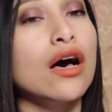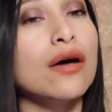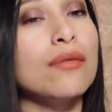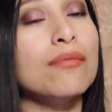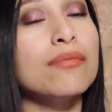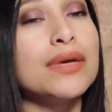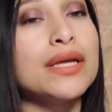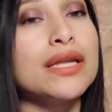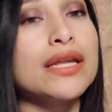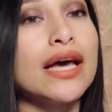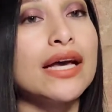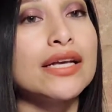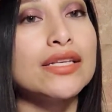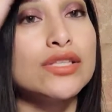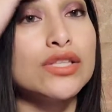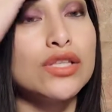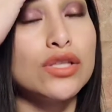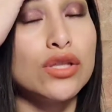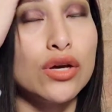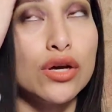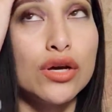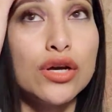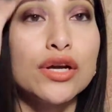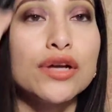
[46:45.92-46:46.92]
Be nice to
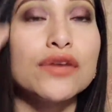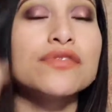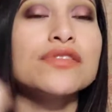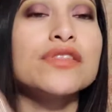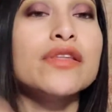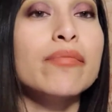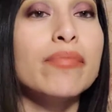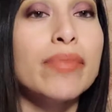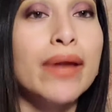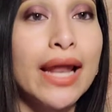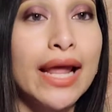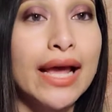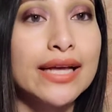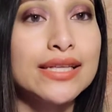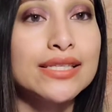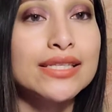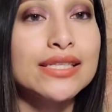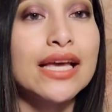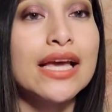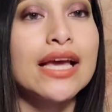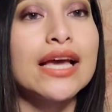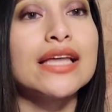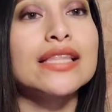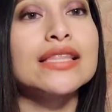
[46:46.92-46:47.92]
the earth, the plants,
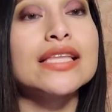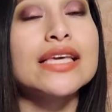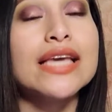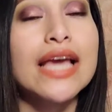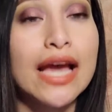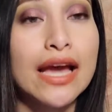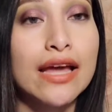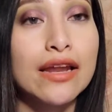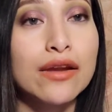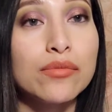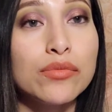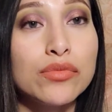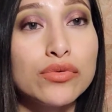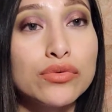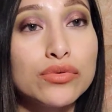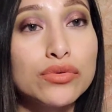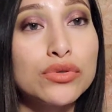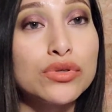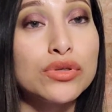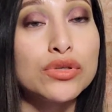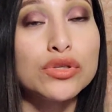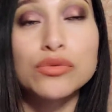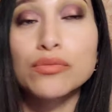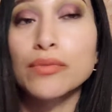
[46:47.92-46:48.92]
and the animals.
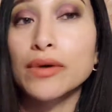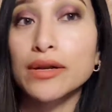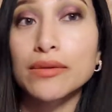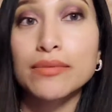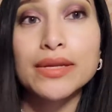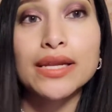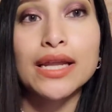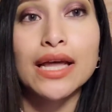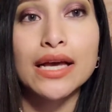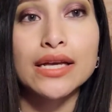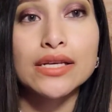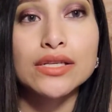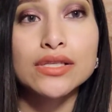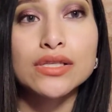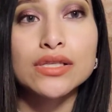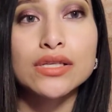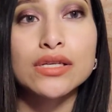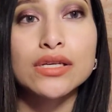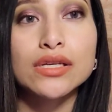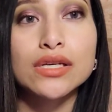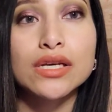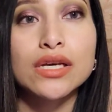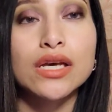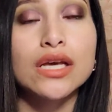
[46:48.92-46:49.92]
You better be nice.
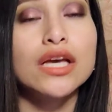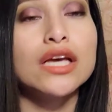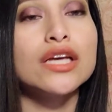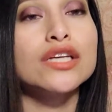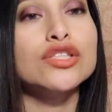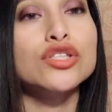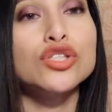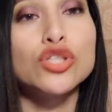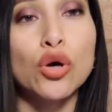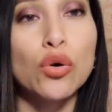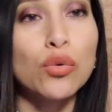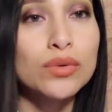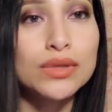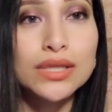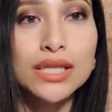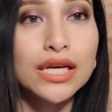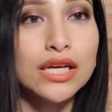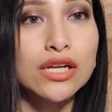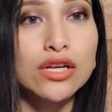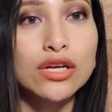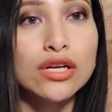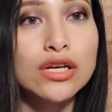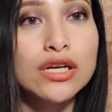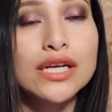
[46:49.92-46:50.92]
Don't
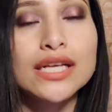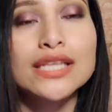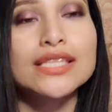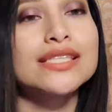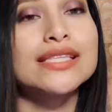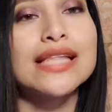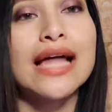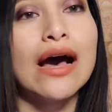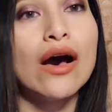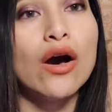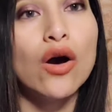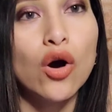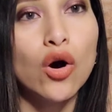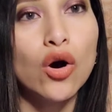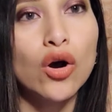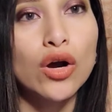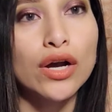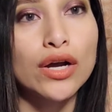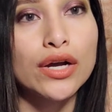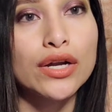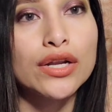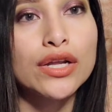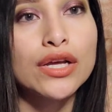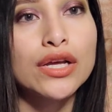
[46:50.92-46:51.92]
litter. It's not
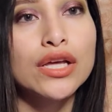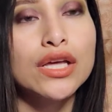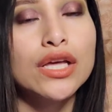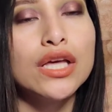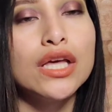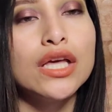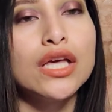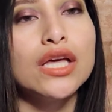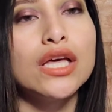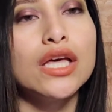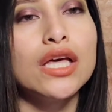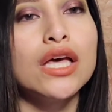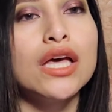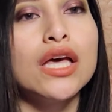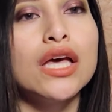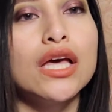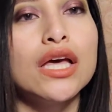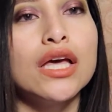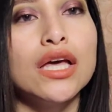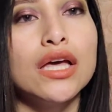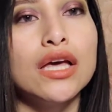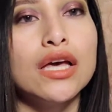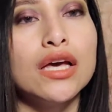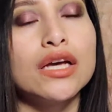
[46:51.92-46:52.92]
hard.
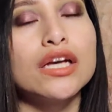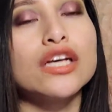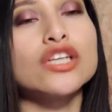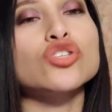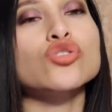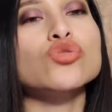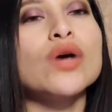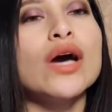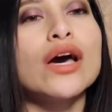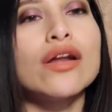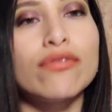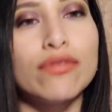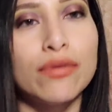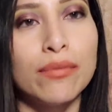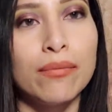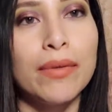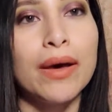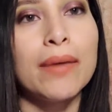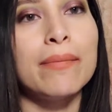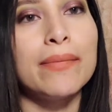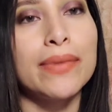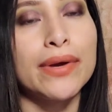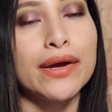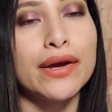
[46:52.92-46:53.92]
Because you gotta
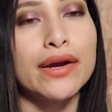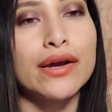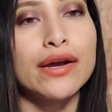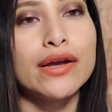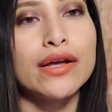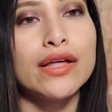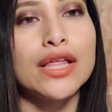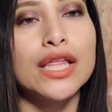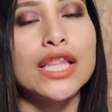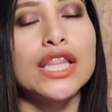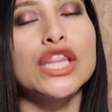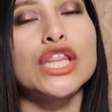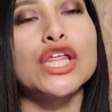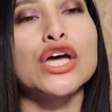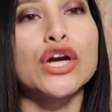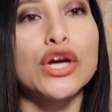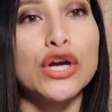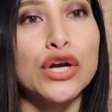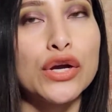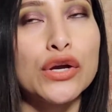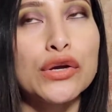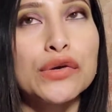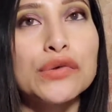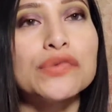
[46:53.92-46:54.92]
remember, the
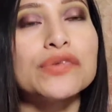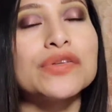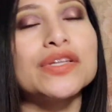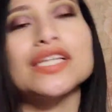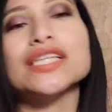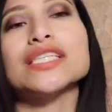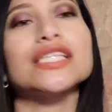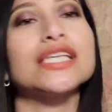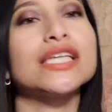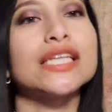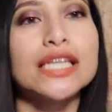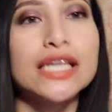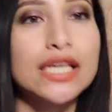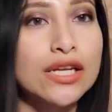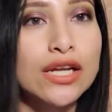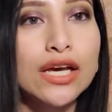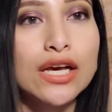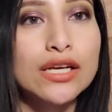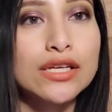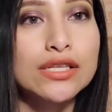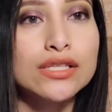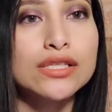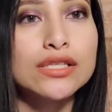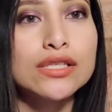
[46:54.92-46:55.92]
earth doesn't need
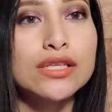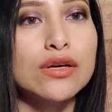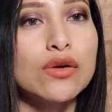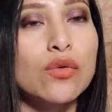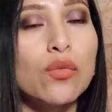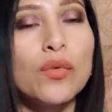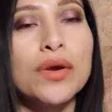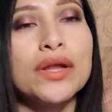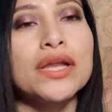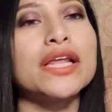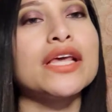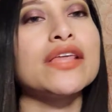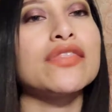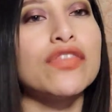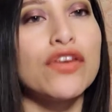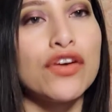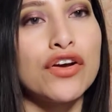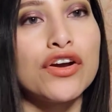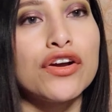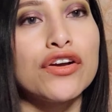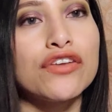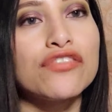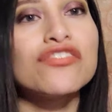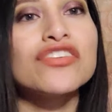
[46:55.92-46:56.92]
us. We need the
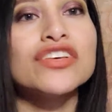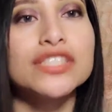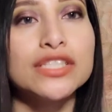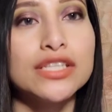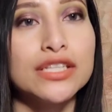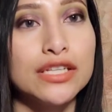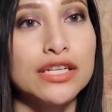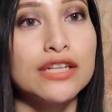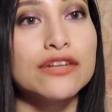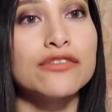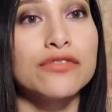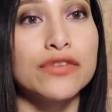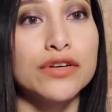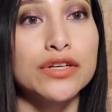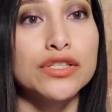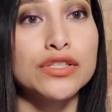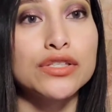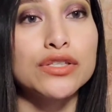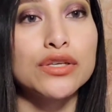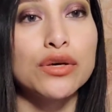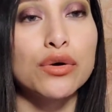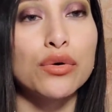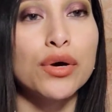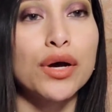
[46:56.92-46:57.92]
earth. It's a
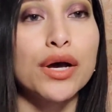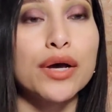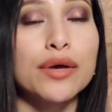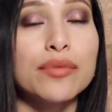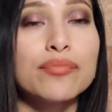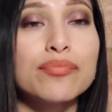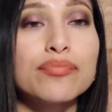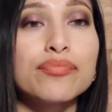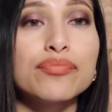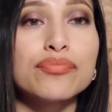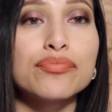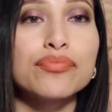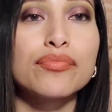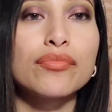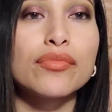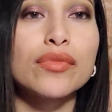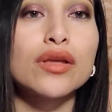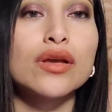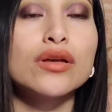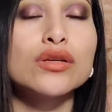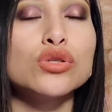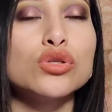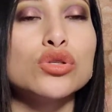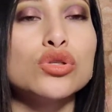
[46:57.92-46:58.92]
difference, okay?
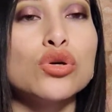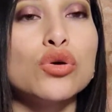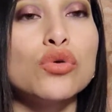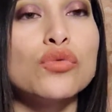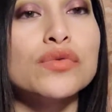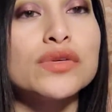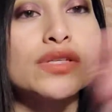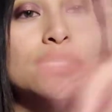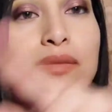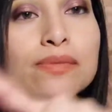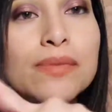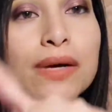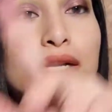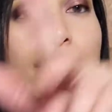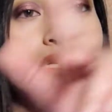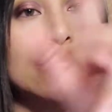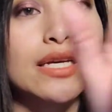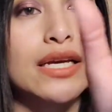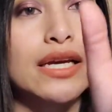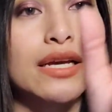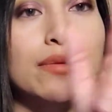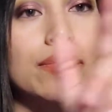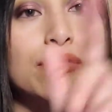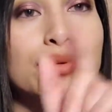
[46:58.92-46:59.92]
So respect
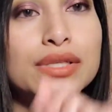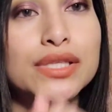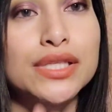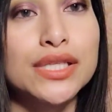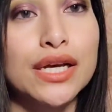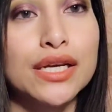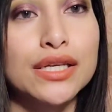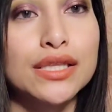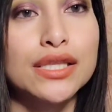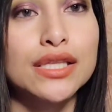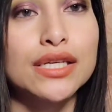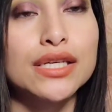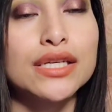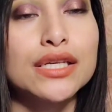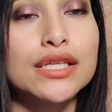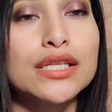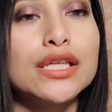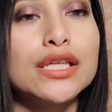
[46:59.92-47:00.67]
it and protect it.